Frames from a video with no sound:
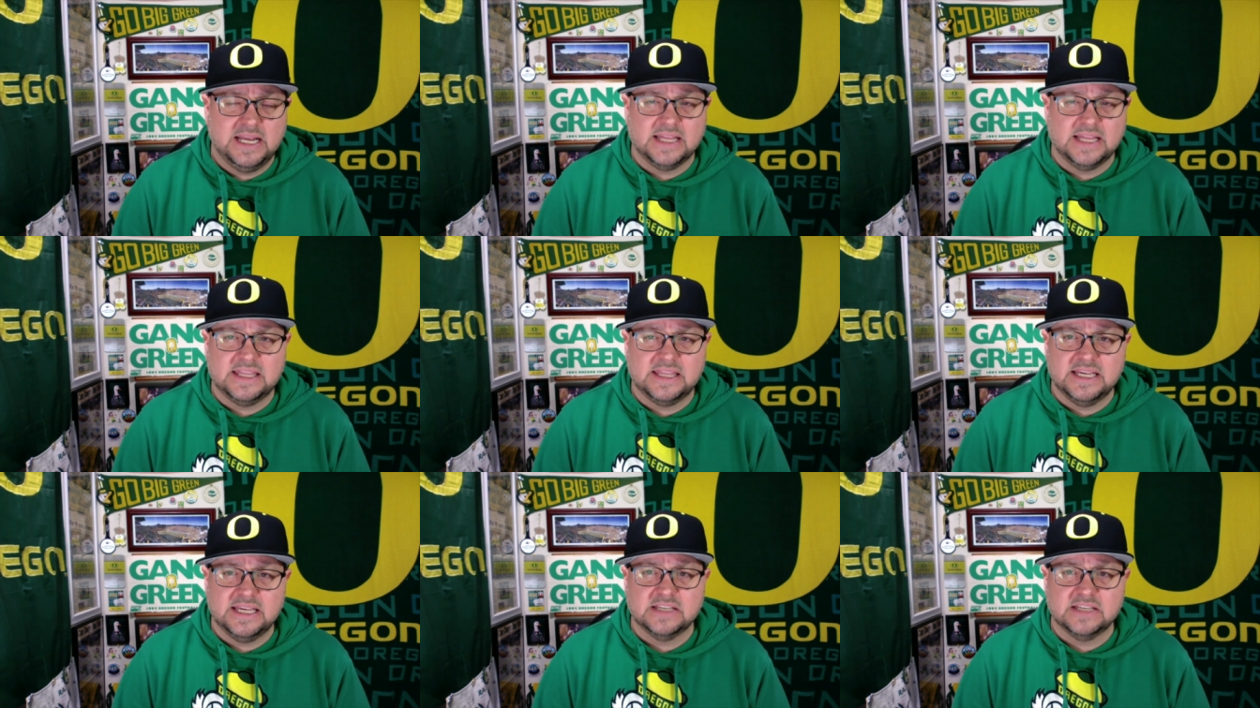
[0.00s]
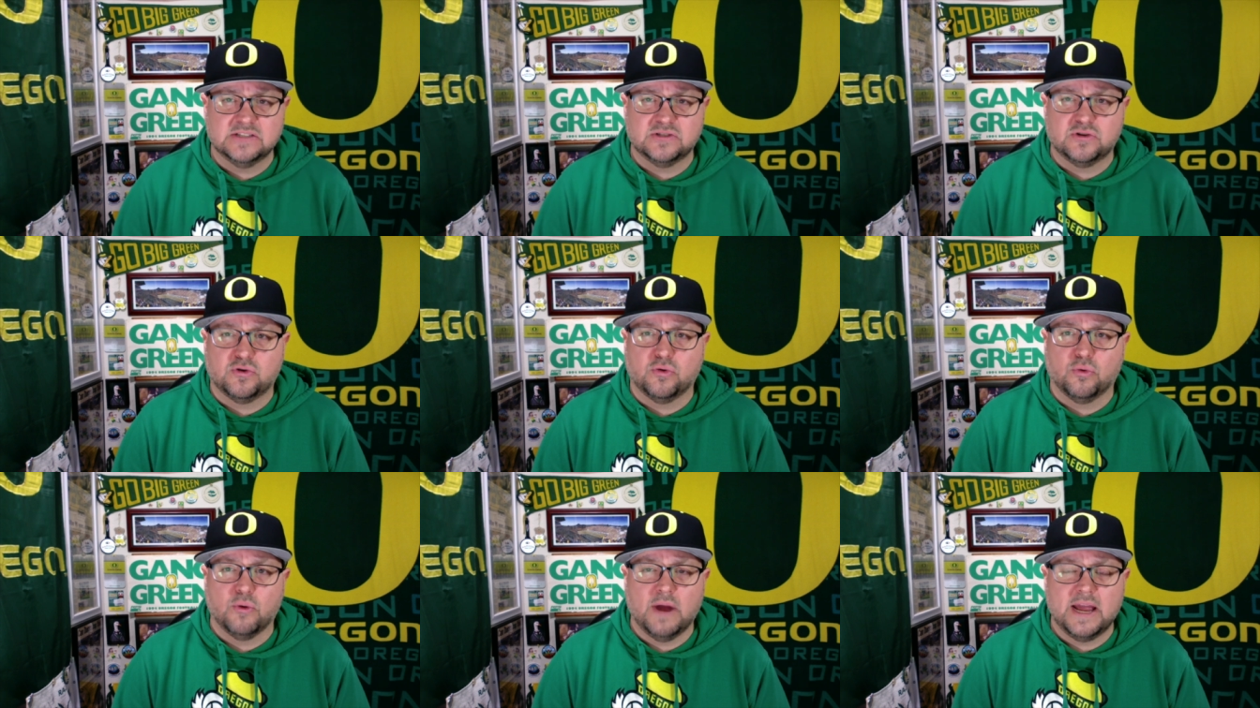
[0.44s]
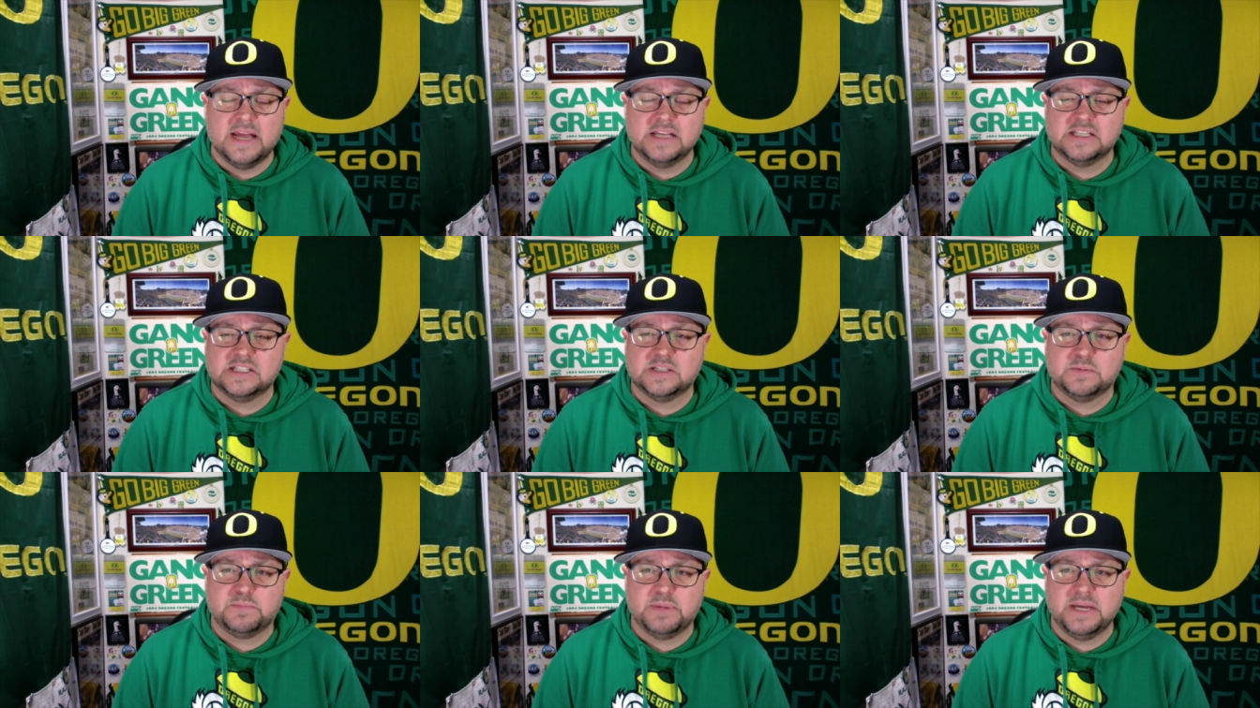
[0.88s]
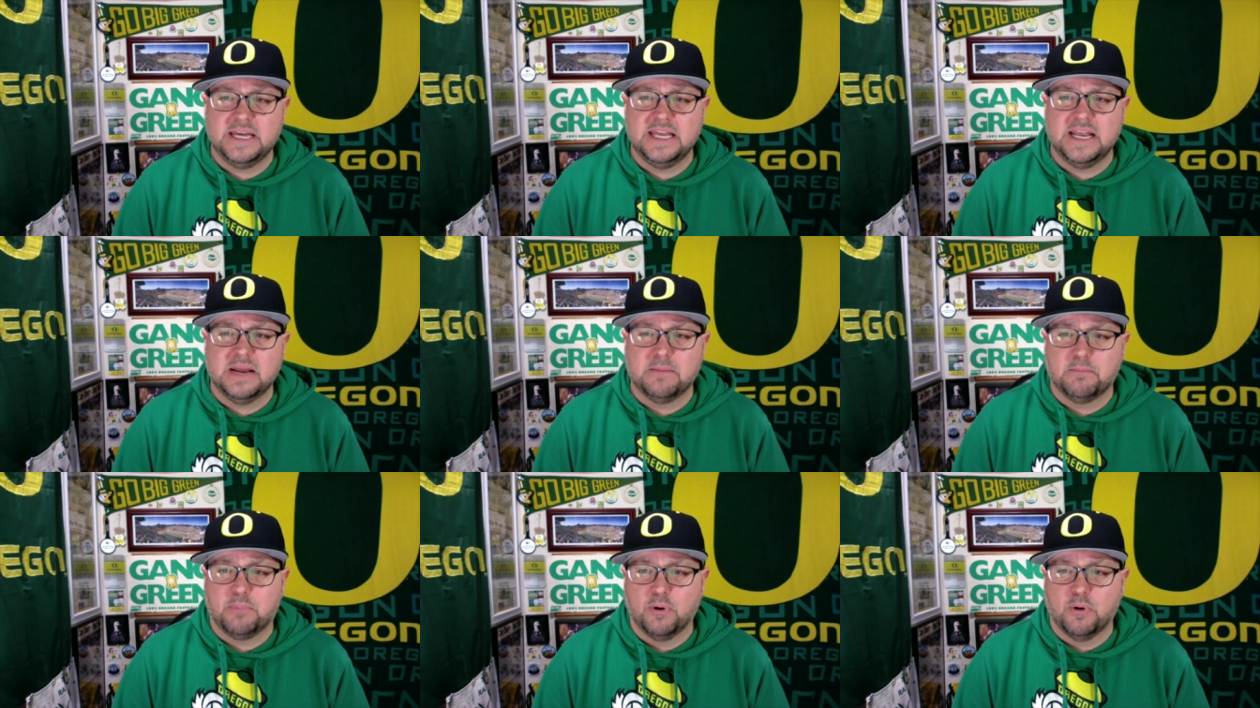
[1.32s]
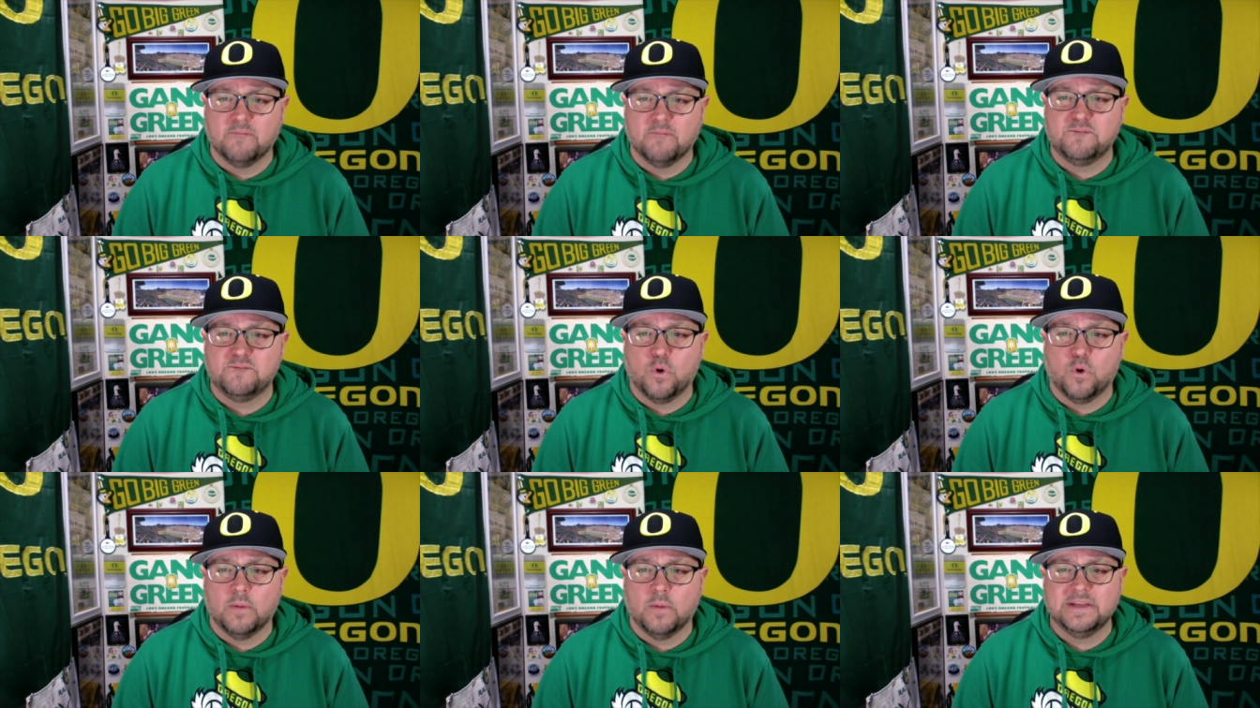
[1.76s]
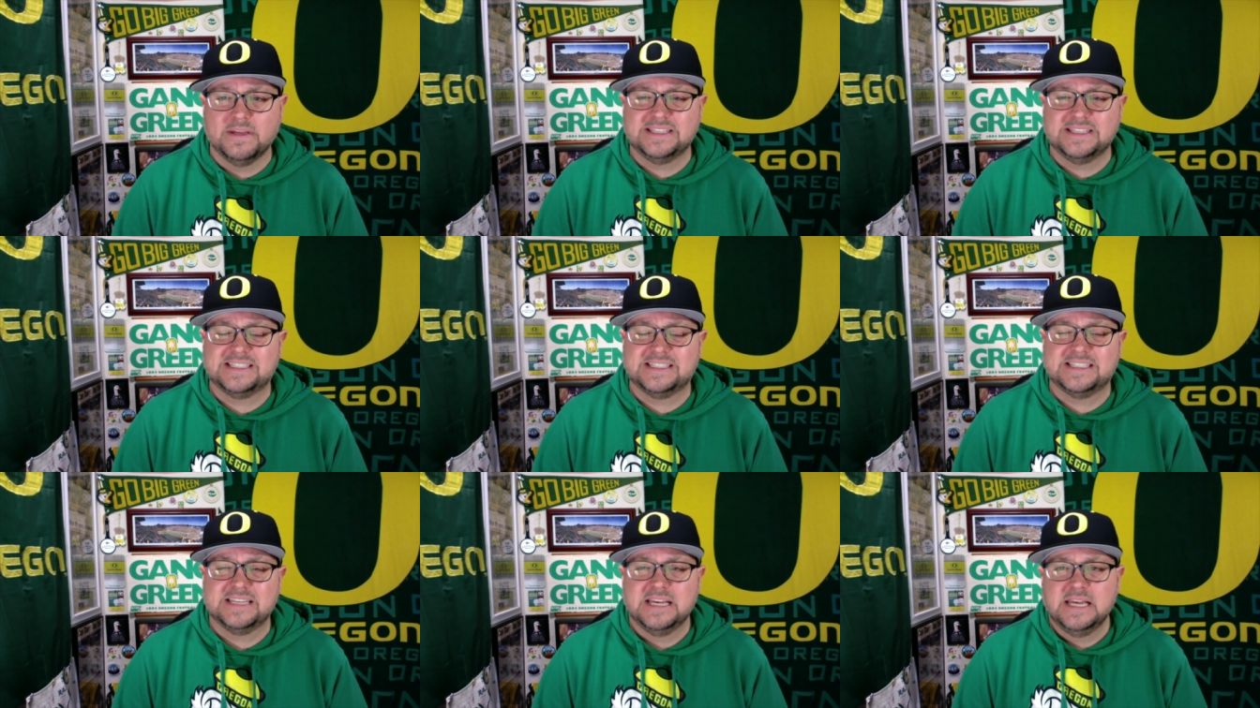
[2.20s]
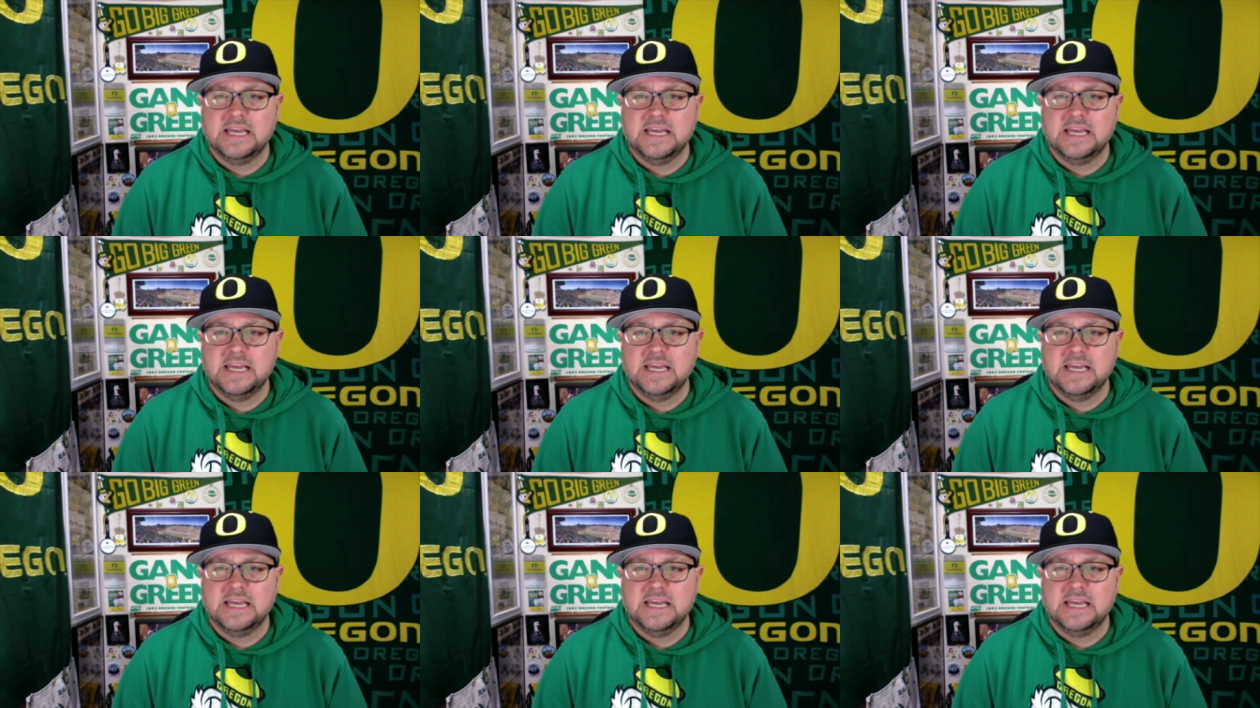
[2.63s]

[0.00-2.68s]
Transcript: I think, is great. Speed and performance.